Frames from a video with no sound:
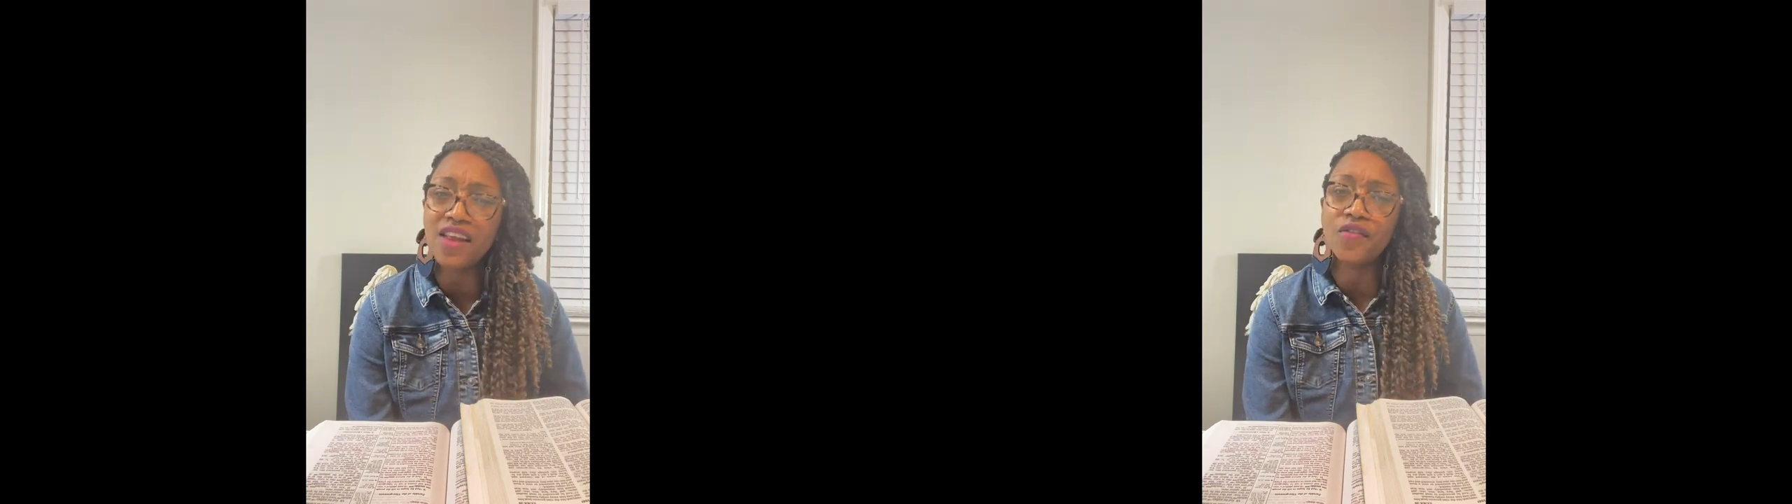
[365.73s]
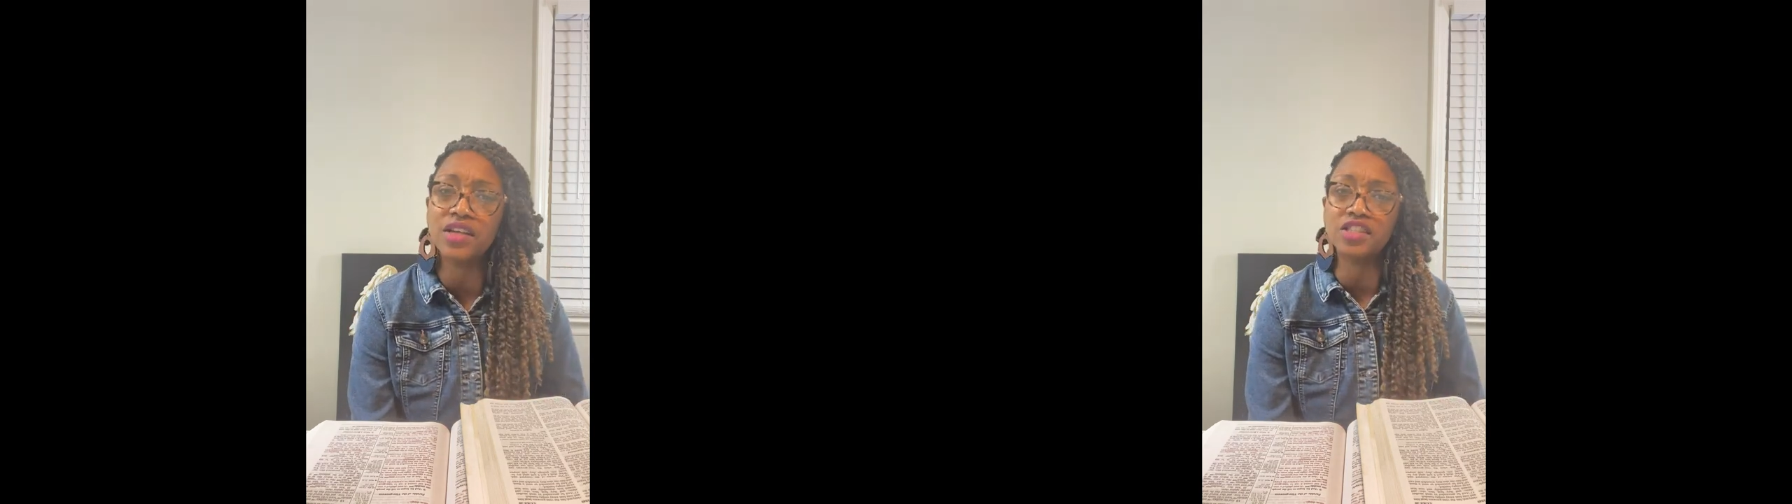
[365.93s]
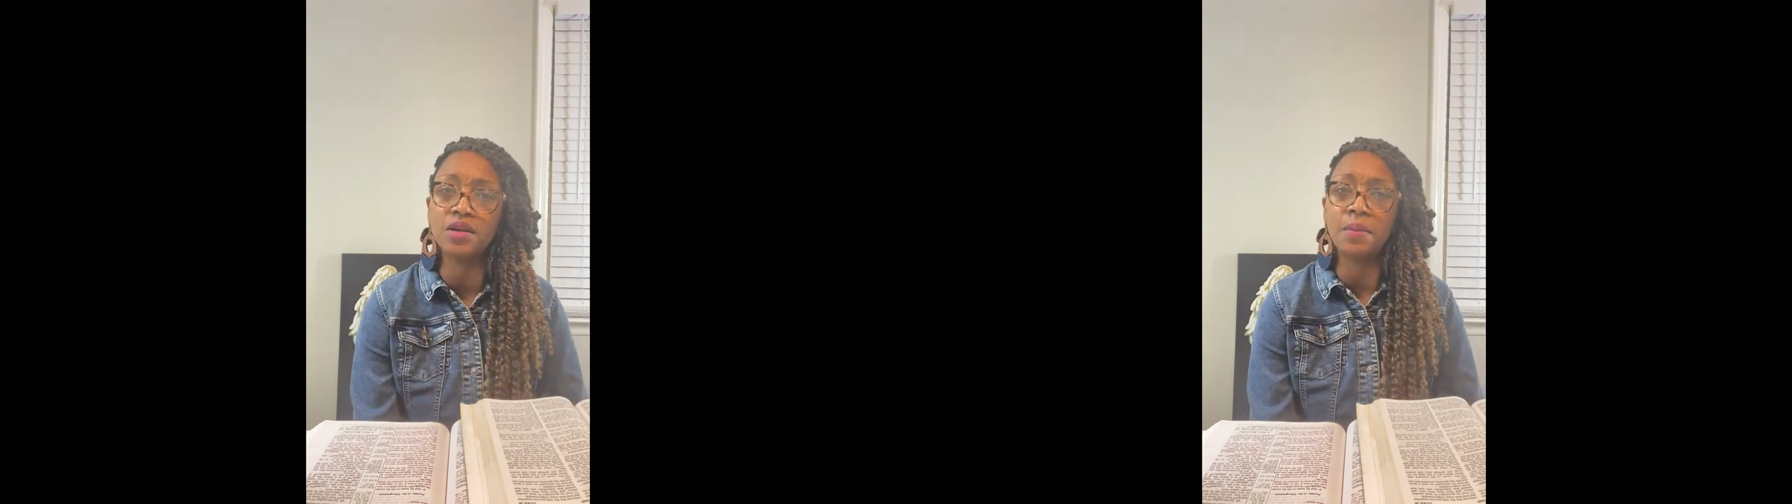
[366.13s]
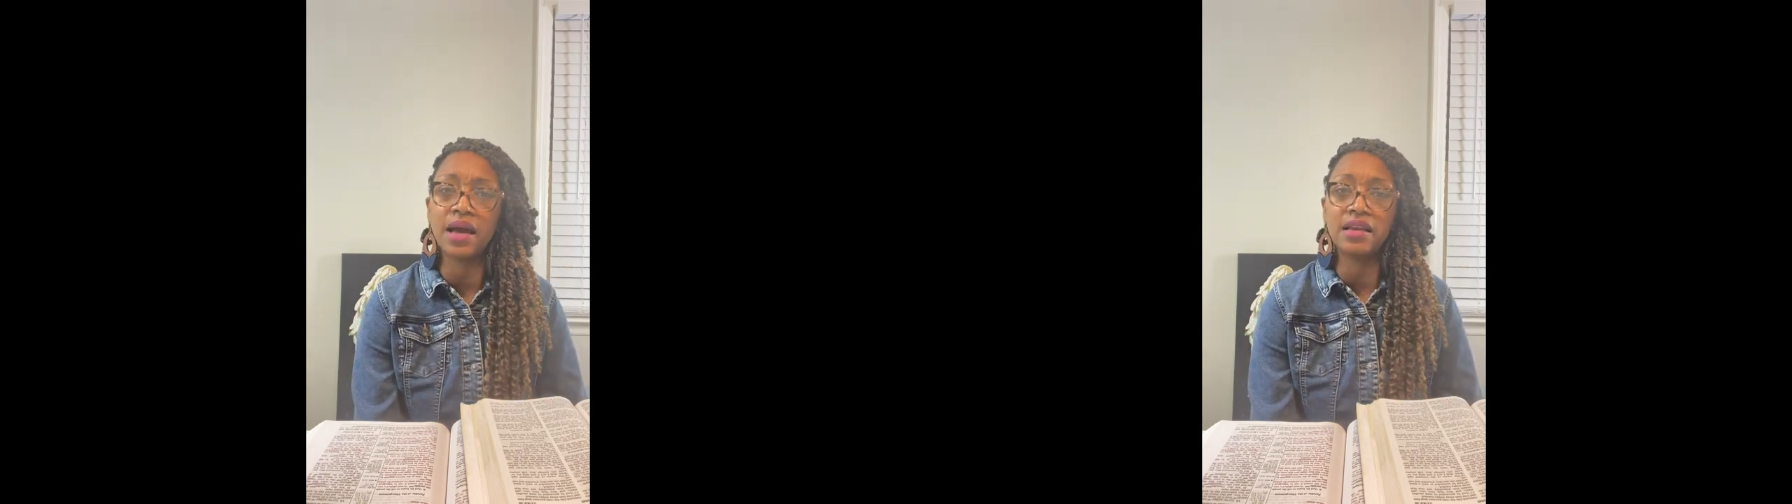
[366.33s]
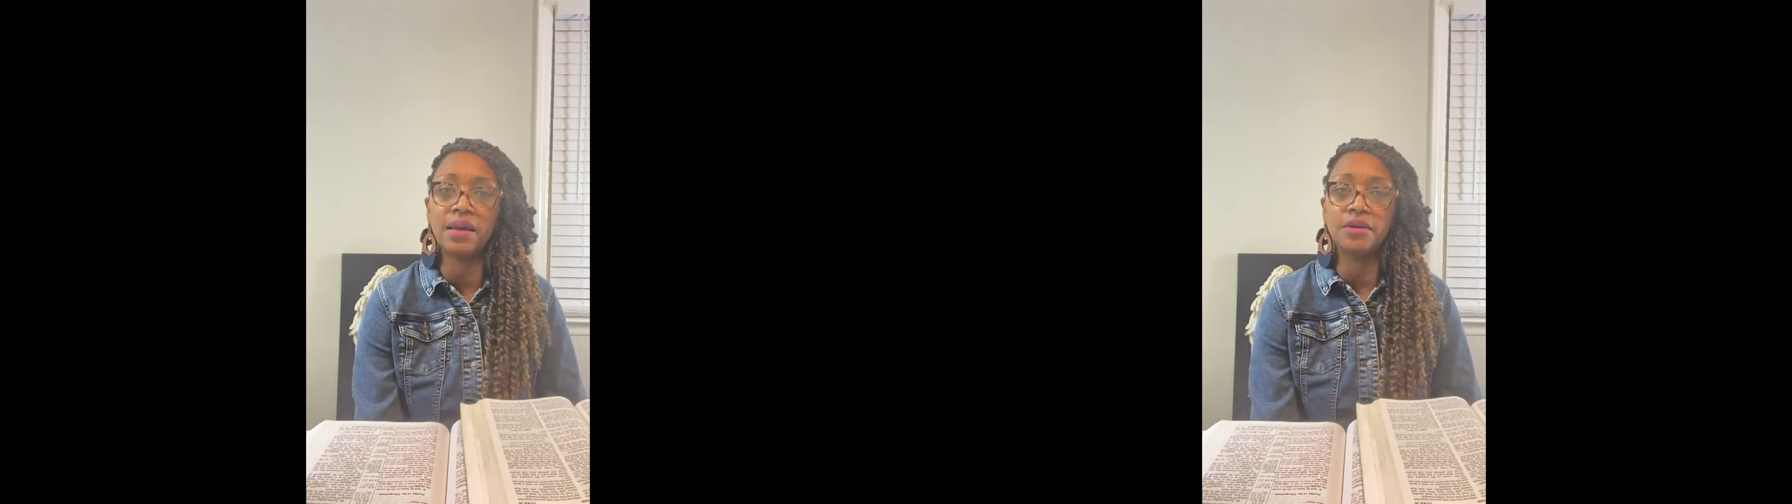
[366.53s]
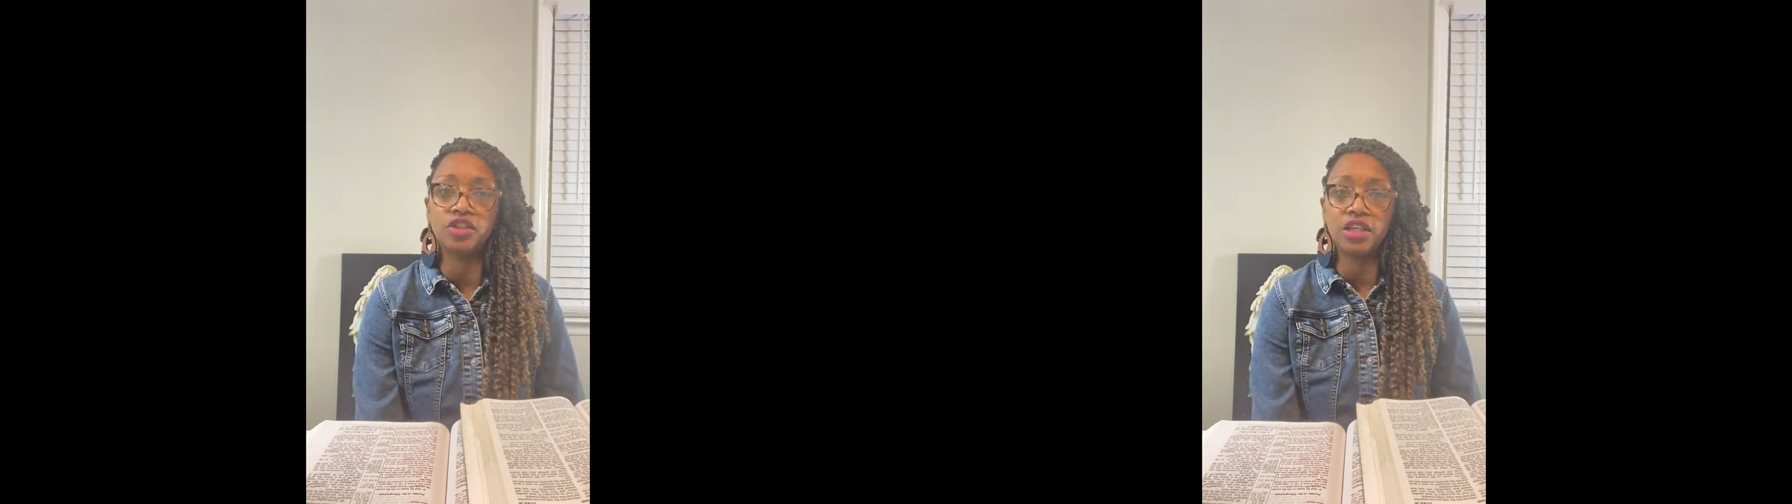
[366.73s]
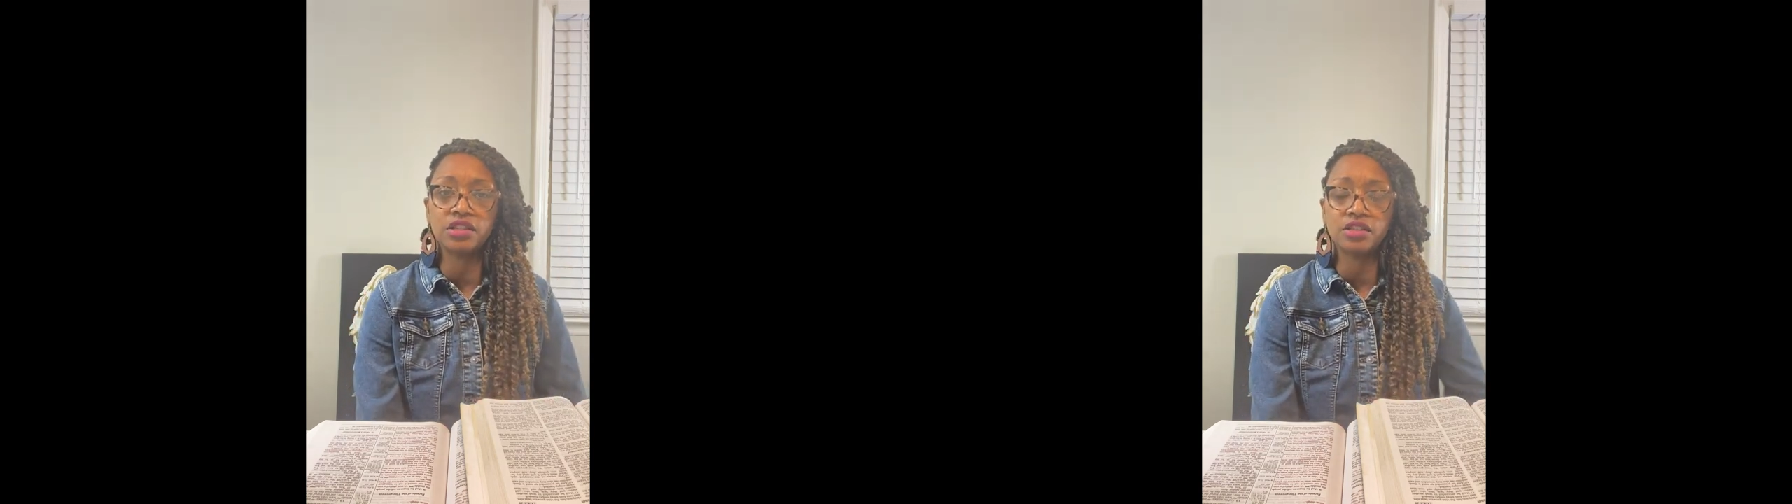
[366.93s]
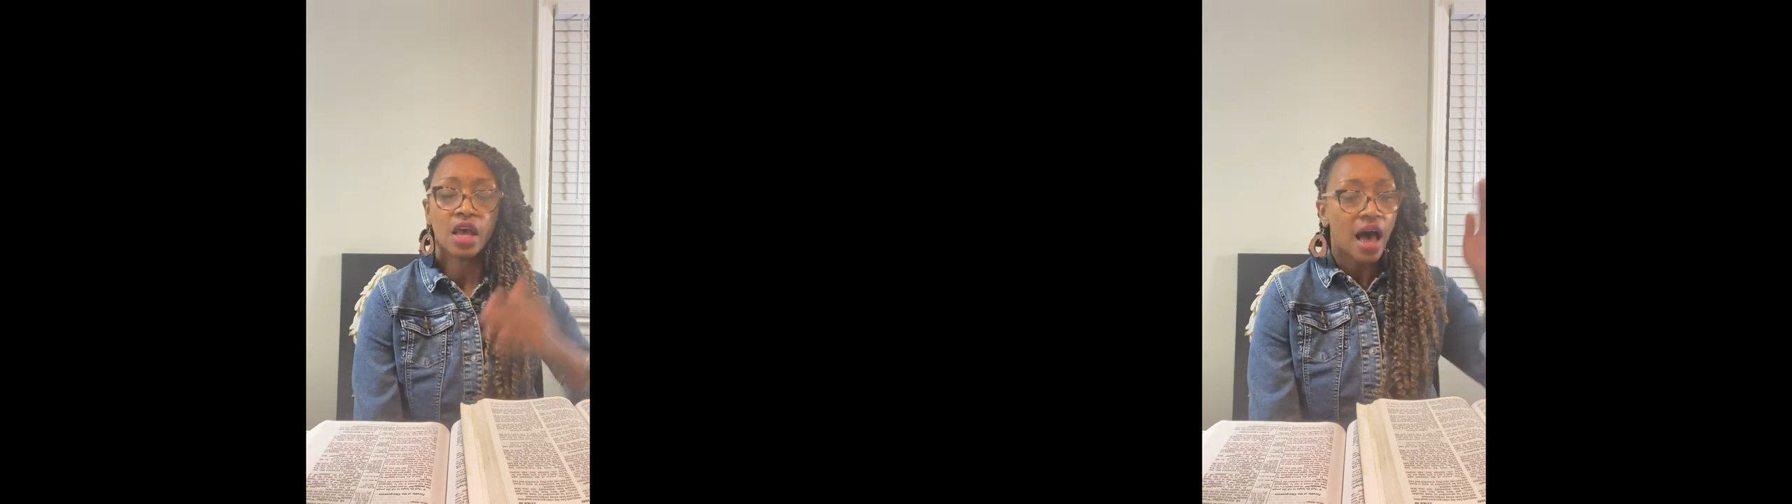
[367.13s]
of us in the mighty name of Jesus,